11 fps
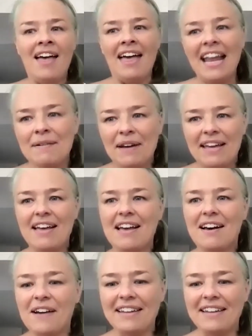Anyway,
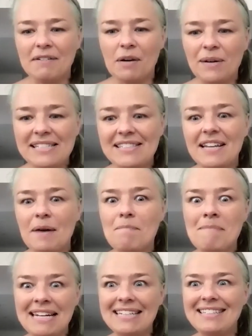okay, now I wasted a
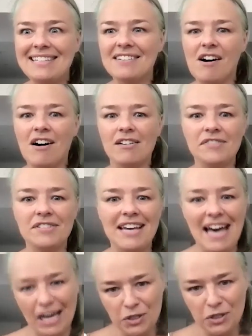minute of
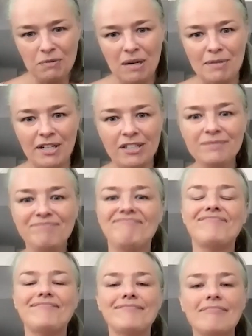the actual webinar.
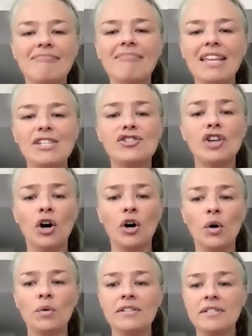
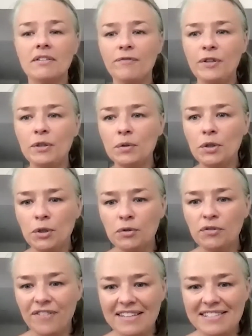So there's a few new
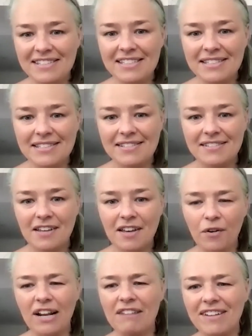faces,
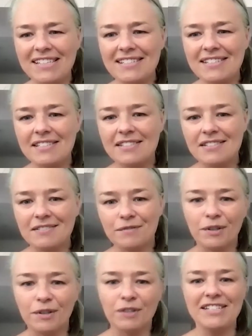or not faces,
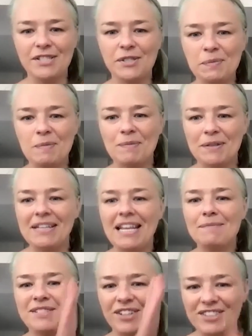well, faces to me, but
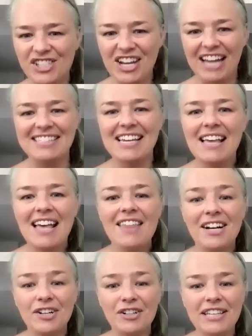names on the chat
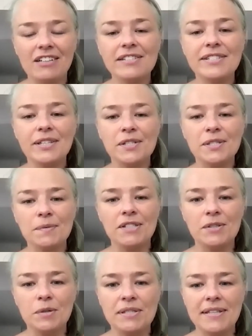that are here. So I just
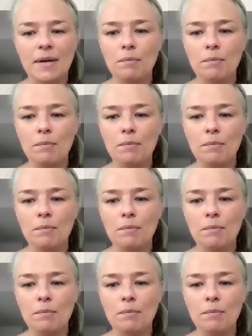wanted to say a